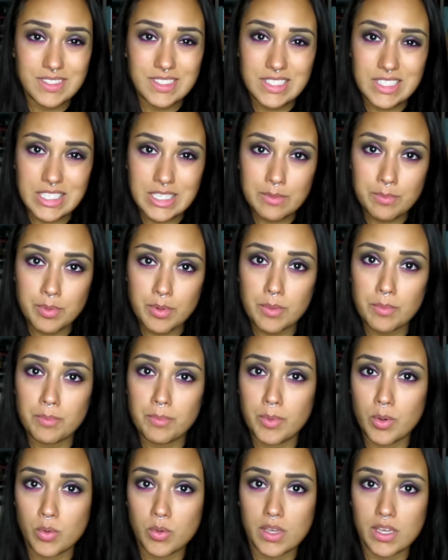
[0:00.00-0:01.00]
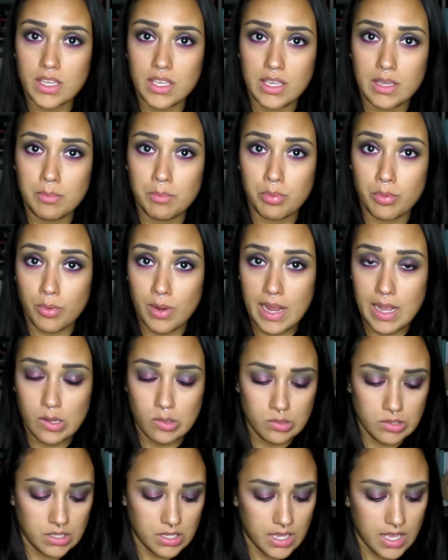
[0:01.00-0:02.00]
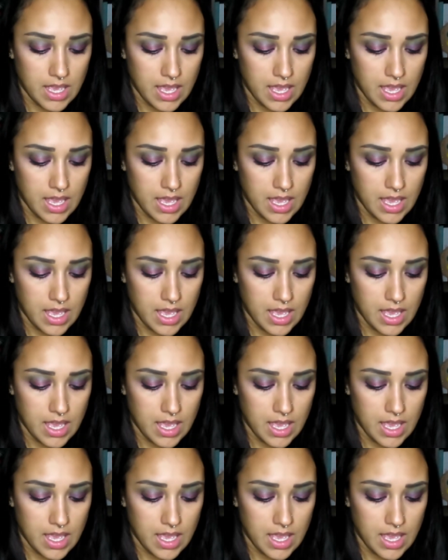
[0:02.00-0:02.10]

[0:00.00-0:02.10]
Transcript: deep mocha-y brown,